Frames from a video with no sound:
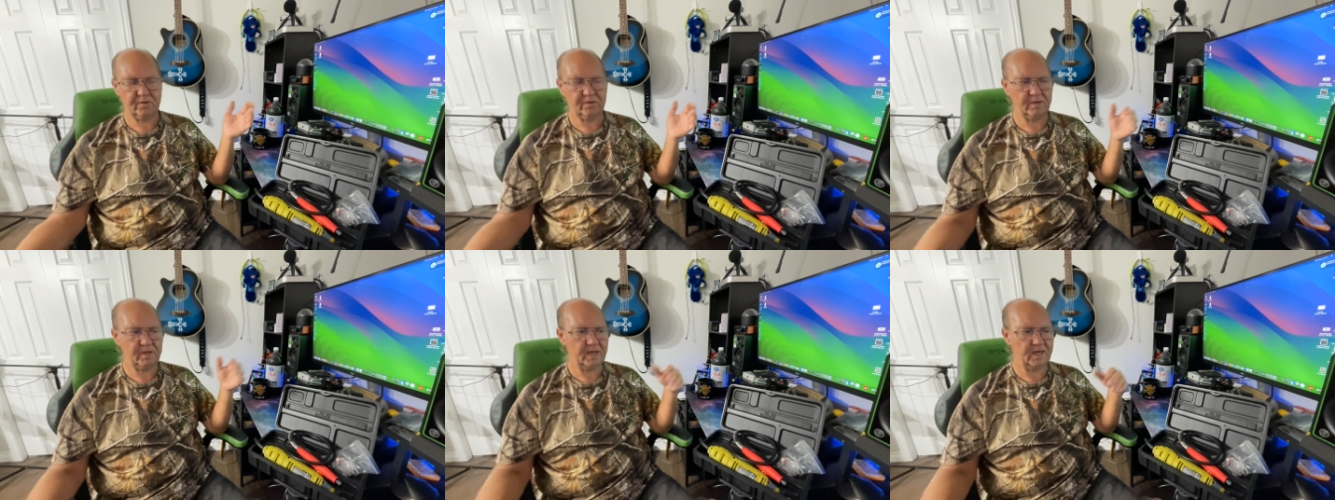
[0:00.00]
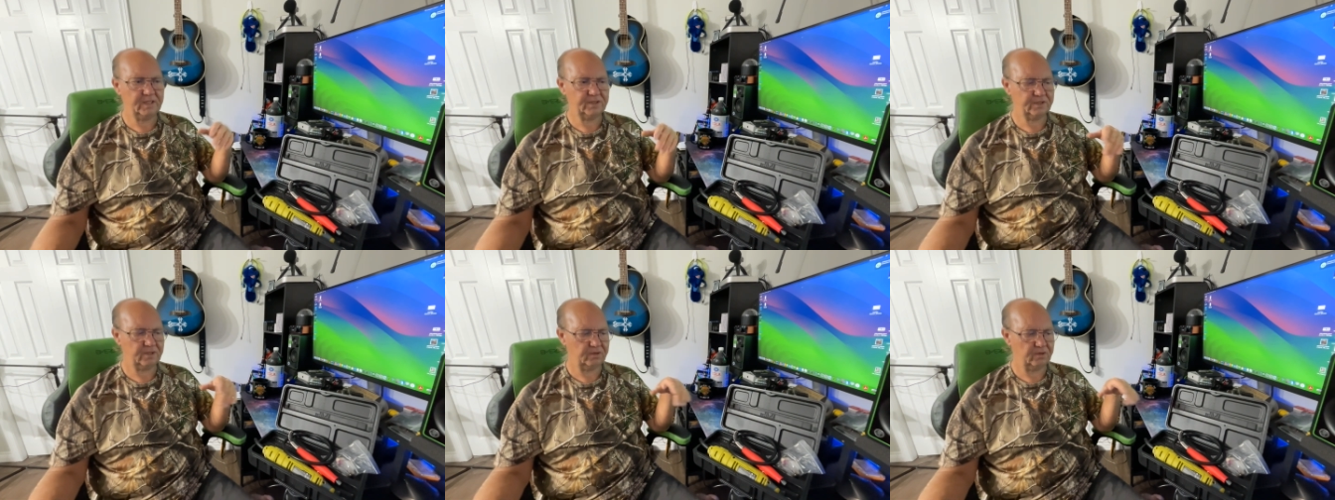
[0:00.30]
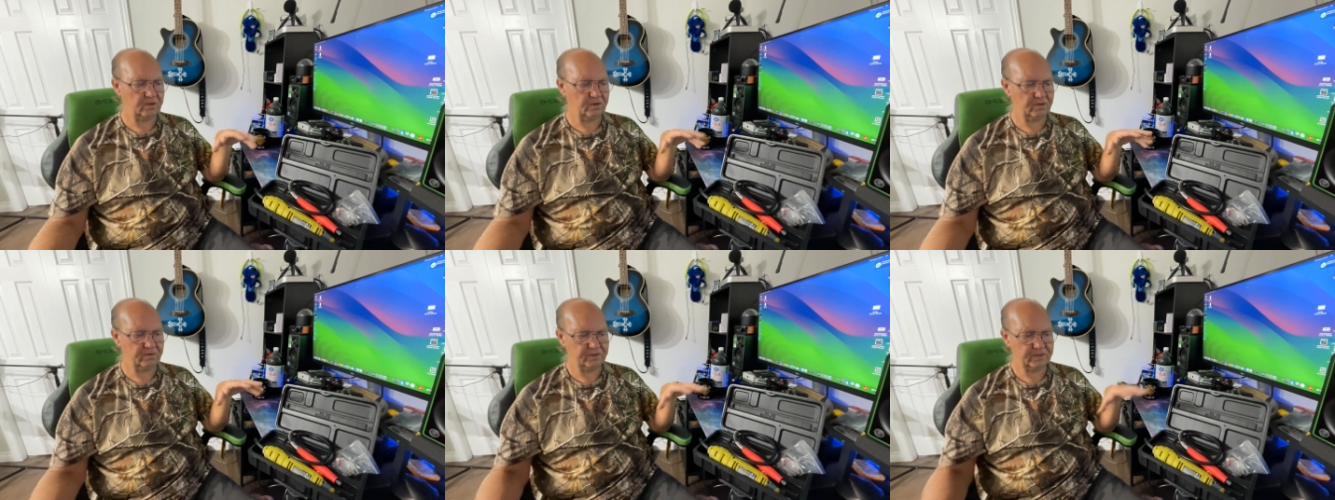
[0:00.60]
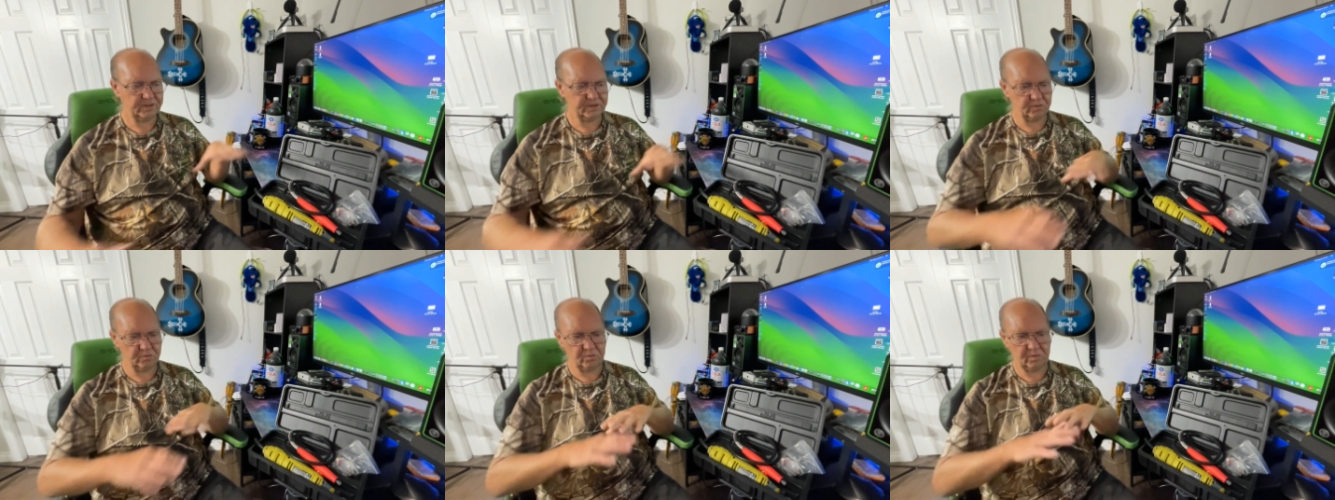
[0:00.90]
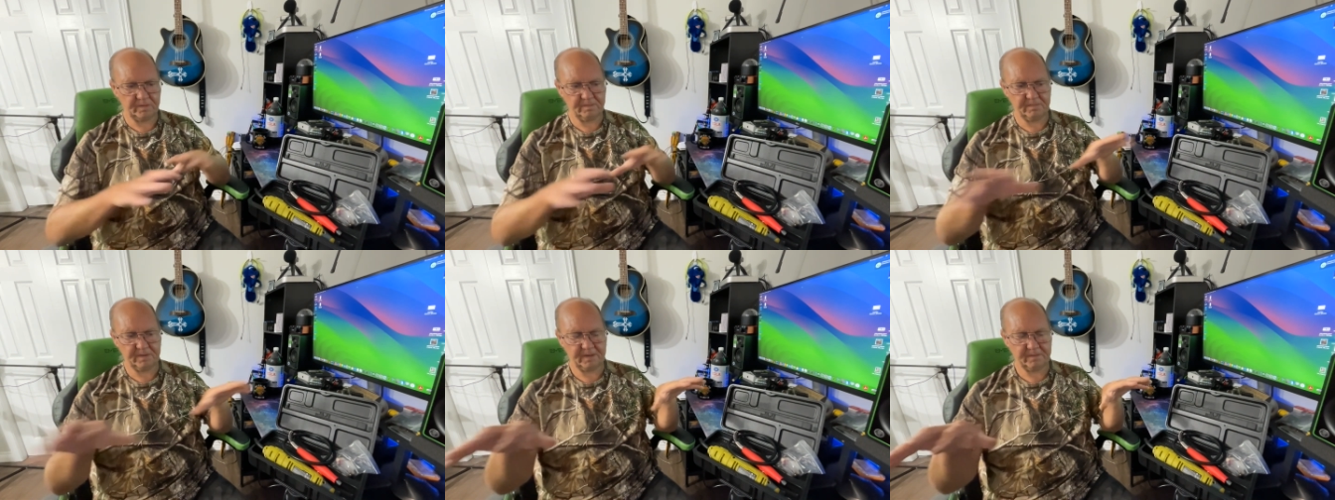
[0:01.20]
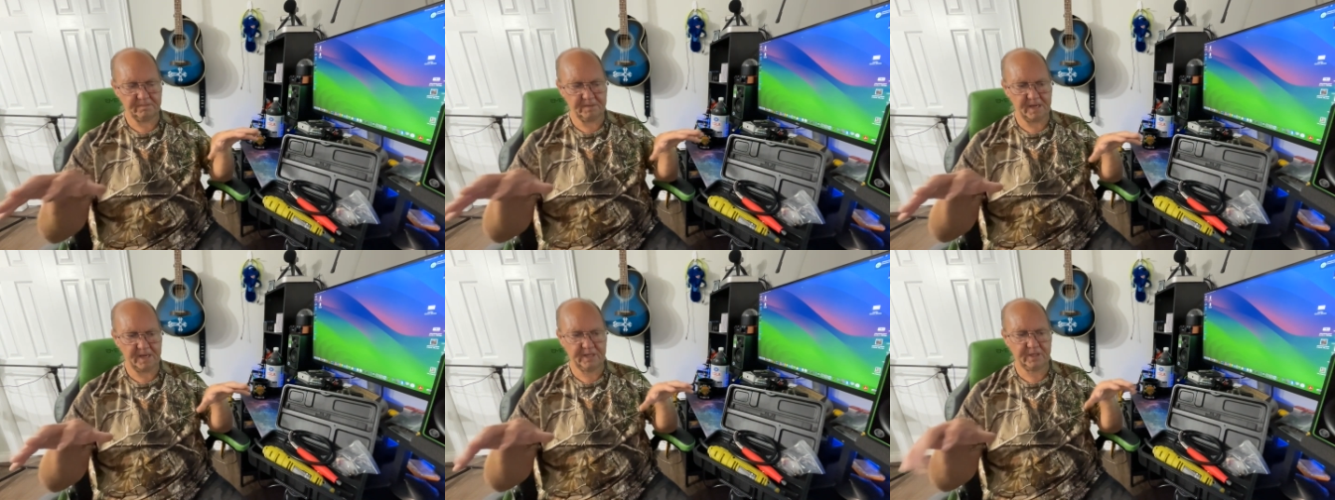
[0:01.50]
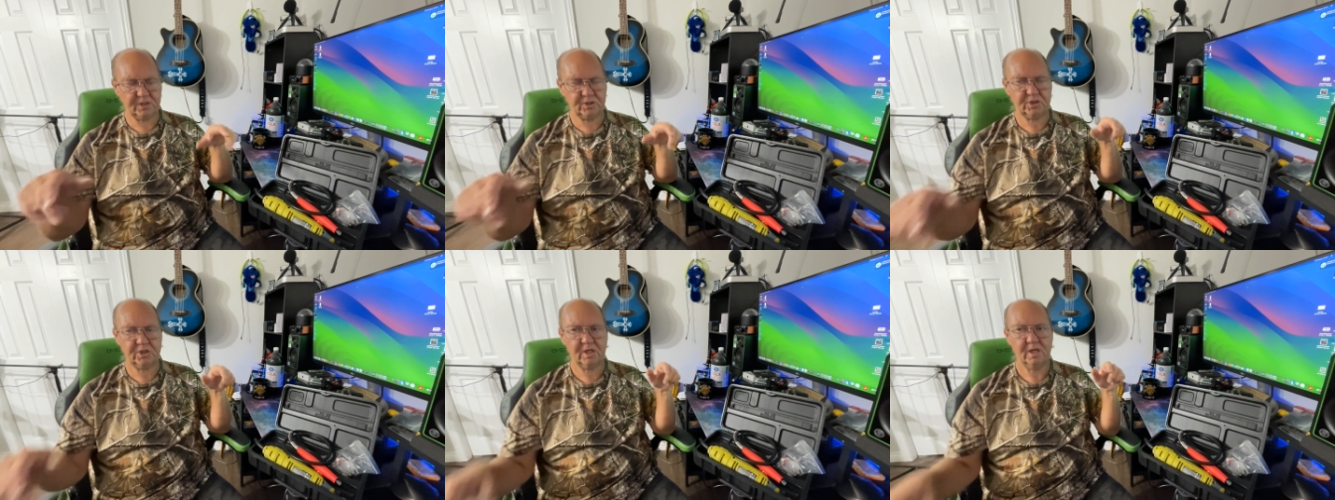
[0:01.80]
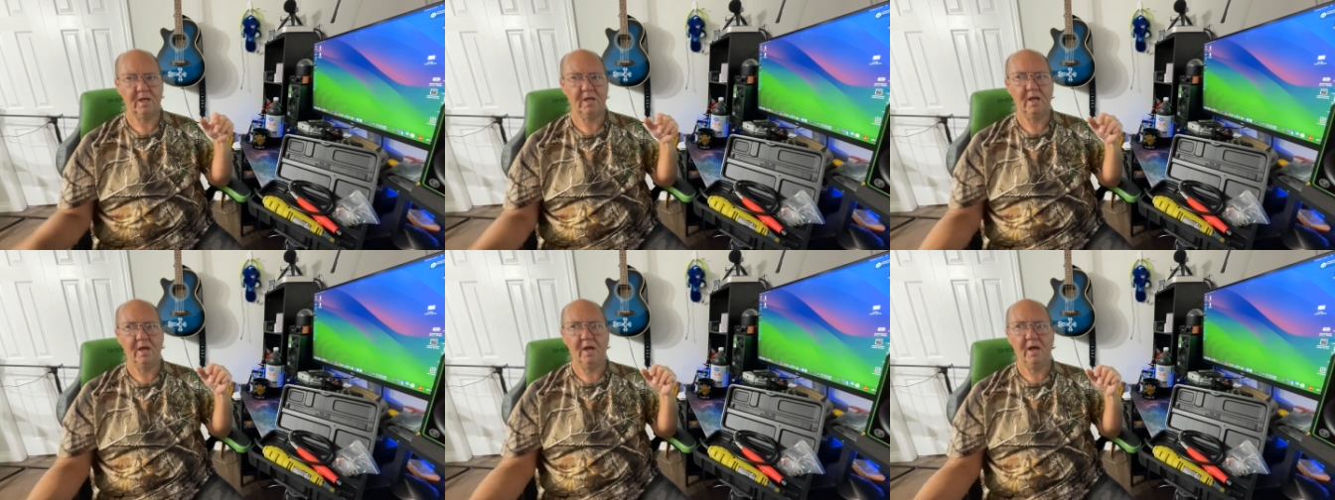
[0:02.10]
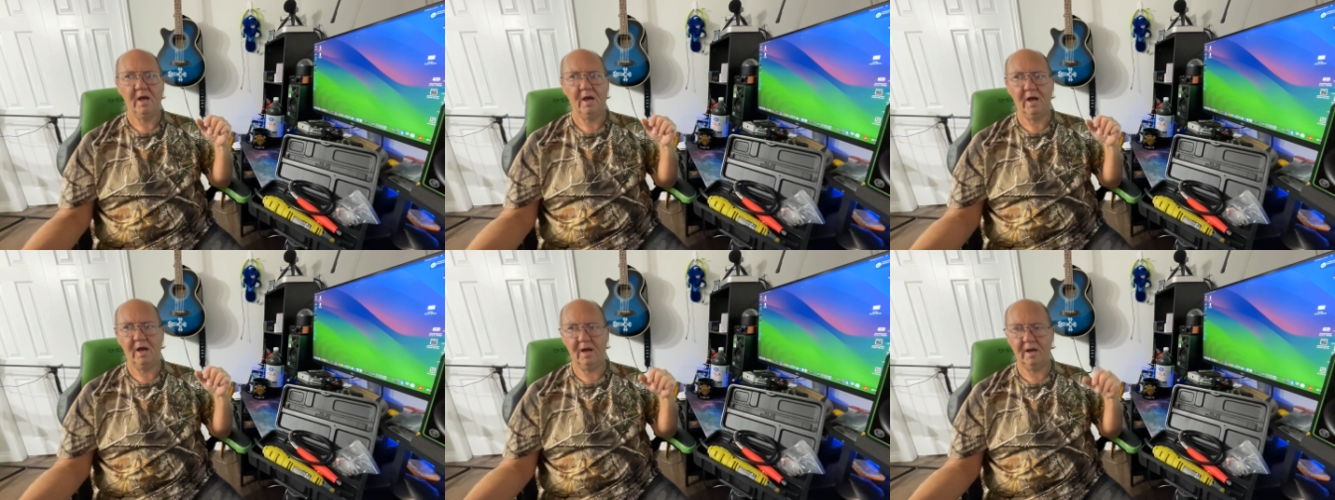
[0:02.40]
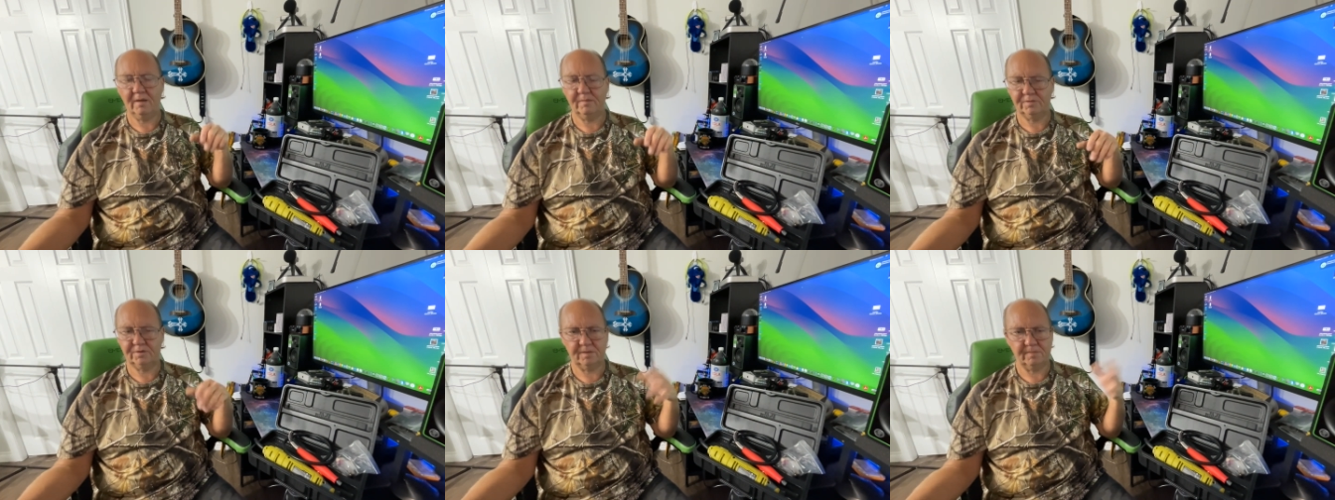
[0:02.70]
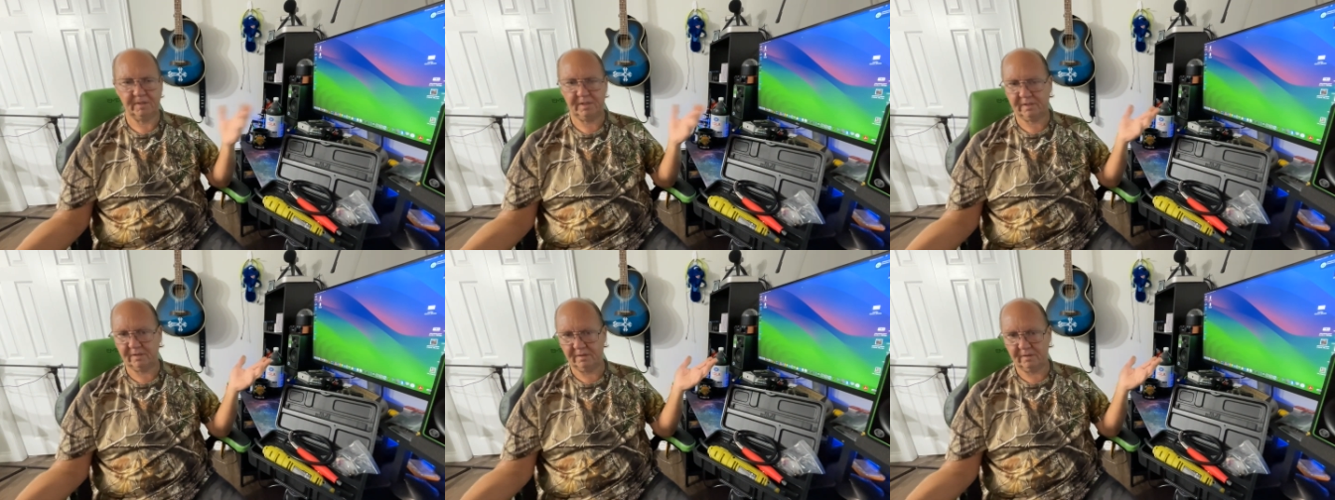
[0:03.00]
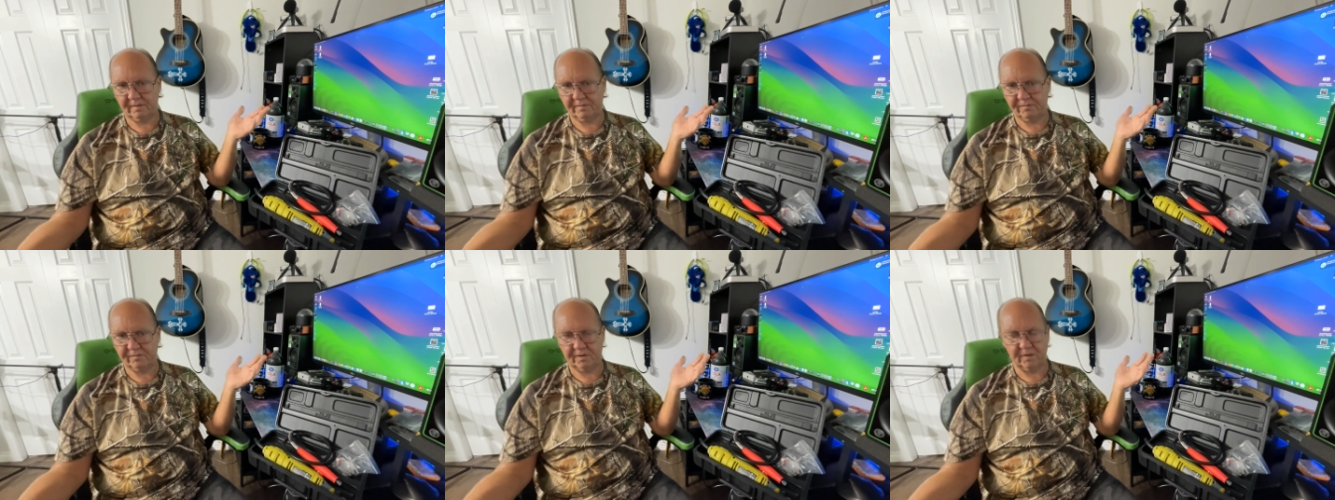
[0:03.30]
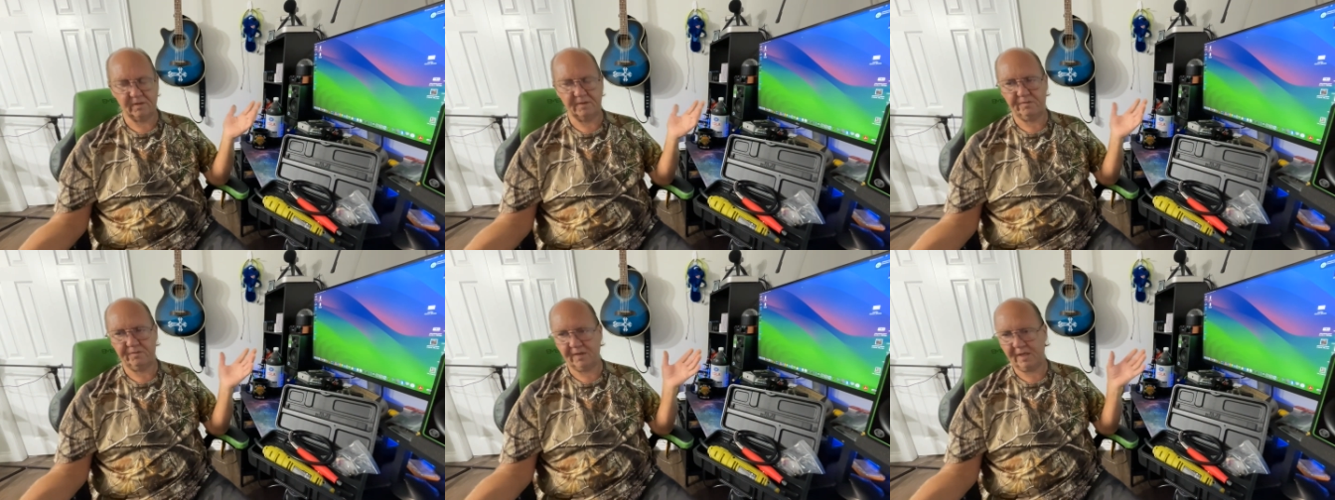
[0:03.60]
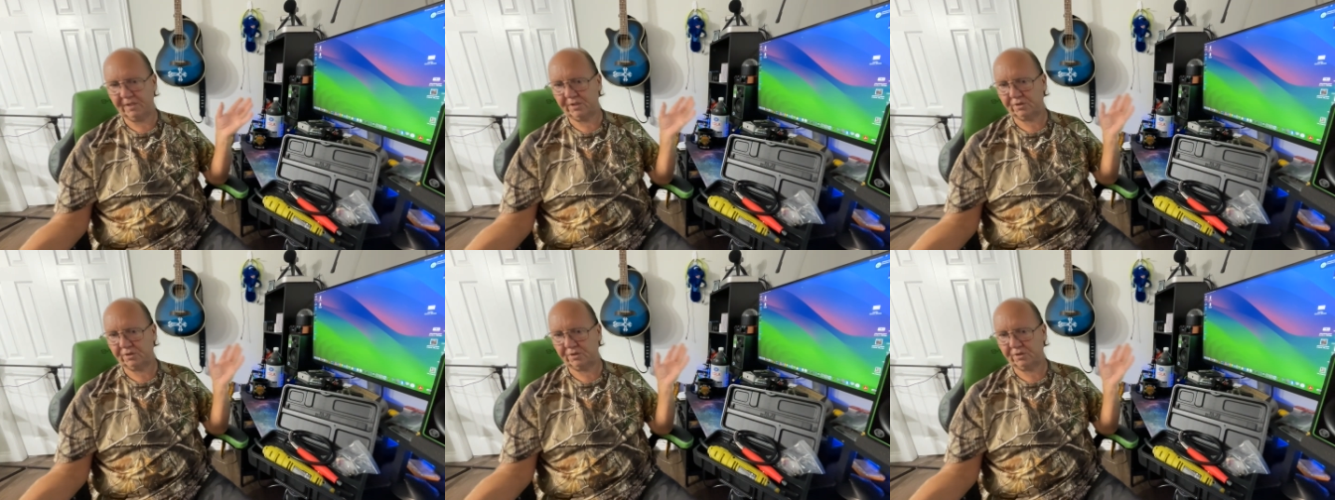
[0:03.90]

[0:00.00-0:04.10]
guys on all these in one big package to make a very fast,